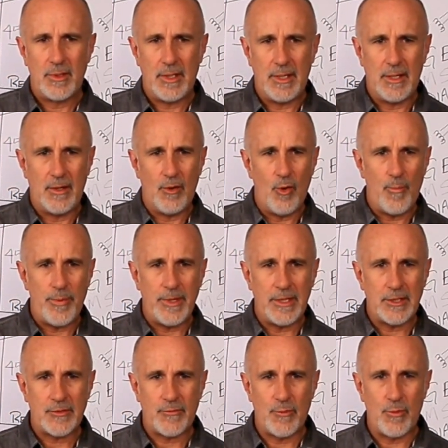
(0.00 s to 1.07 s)

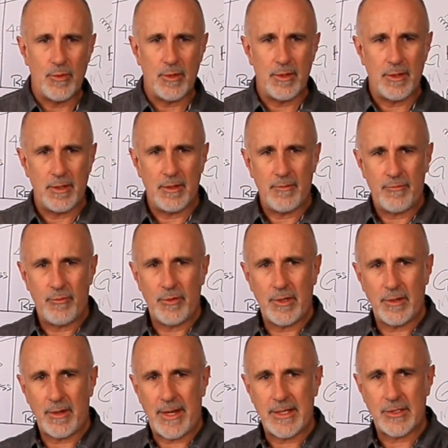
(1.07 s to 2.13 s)
openings for
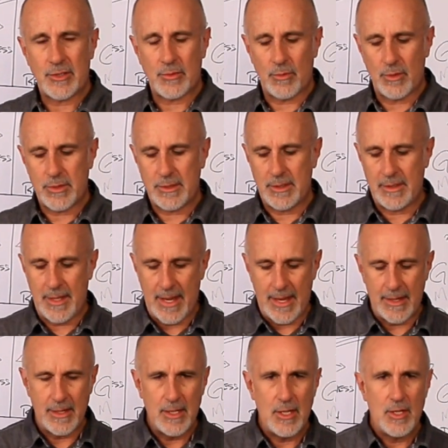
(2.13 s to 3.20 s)
your light source in
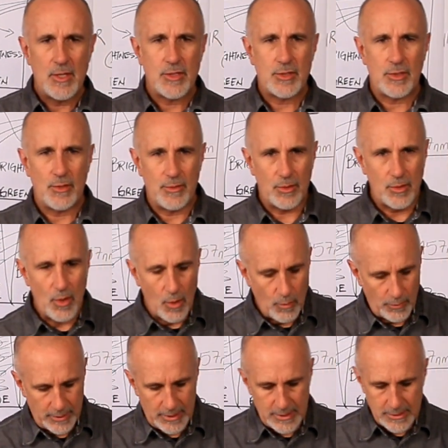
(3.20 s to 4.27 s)
that. So the
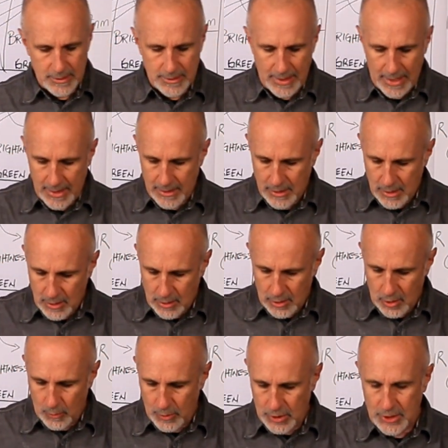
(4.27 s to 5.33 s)
goal is that
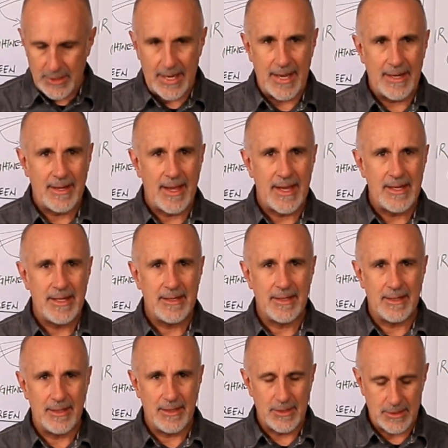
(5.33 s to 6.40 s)
you would shine light
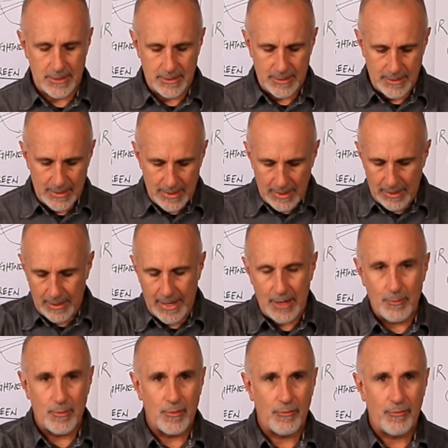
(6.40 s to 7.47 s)
into this.
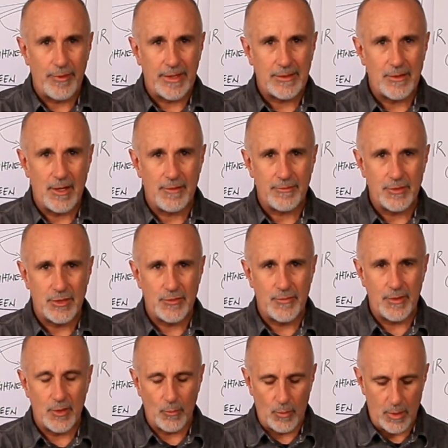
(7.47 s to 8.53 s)
Light would reflect off the
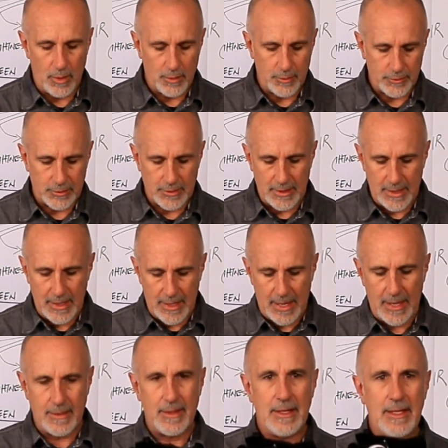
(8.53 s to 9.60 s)
sphere walls,
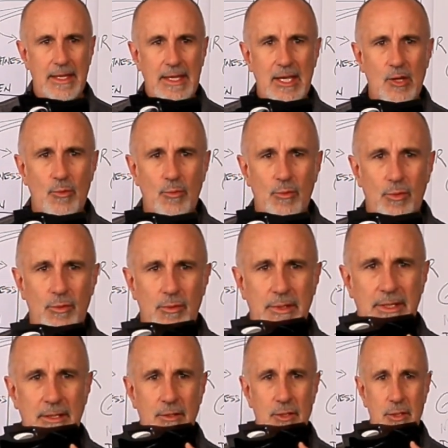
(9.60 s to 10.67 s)
and then equal
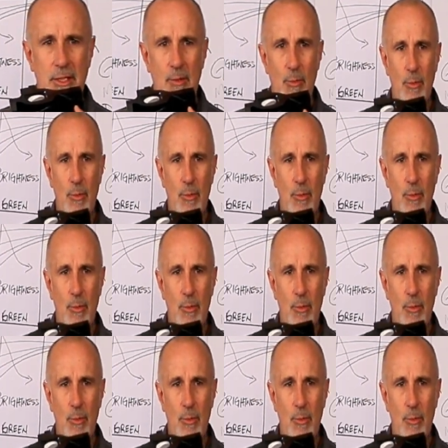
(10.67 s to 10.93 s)
energy